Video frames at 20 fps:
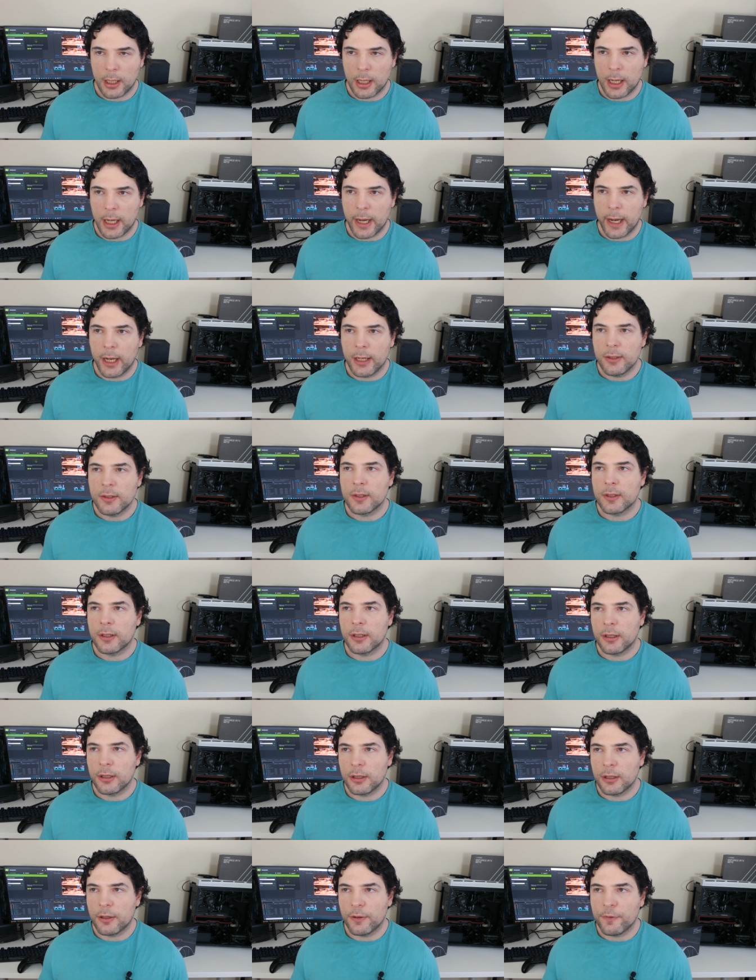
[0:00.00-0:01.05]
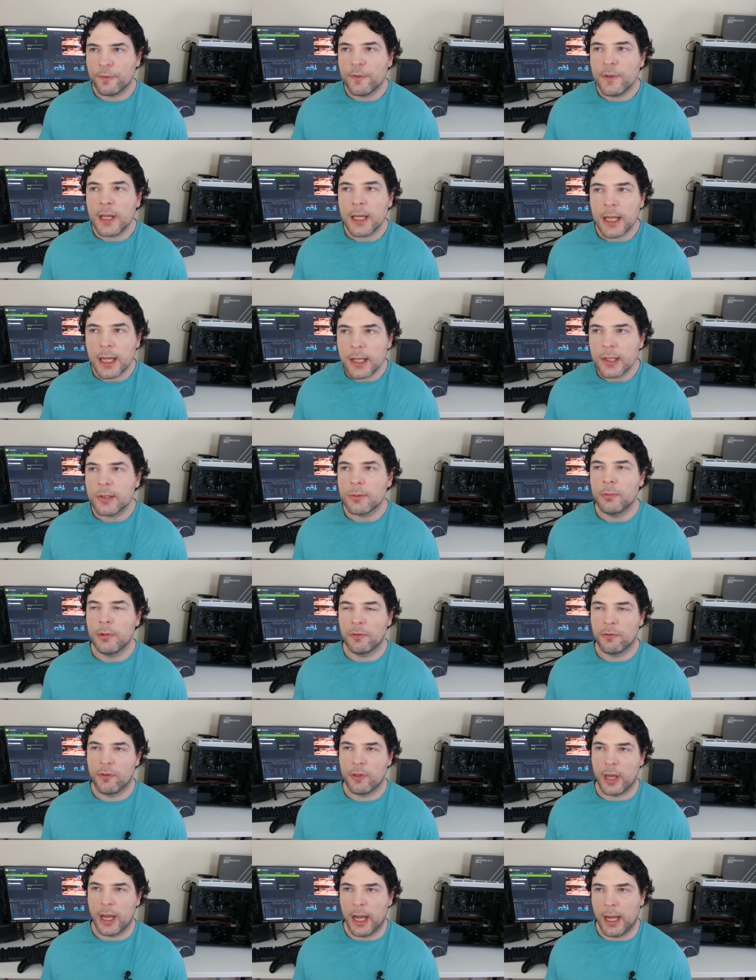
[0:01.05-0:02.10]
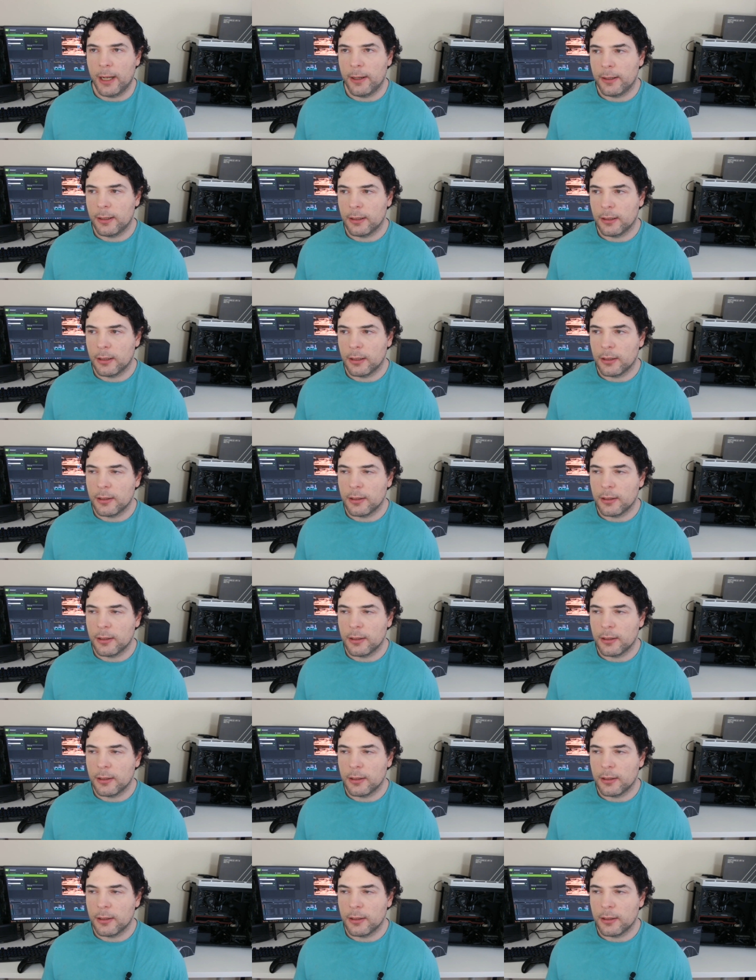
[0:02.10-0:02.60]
And the thing is with that,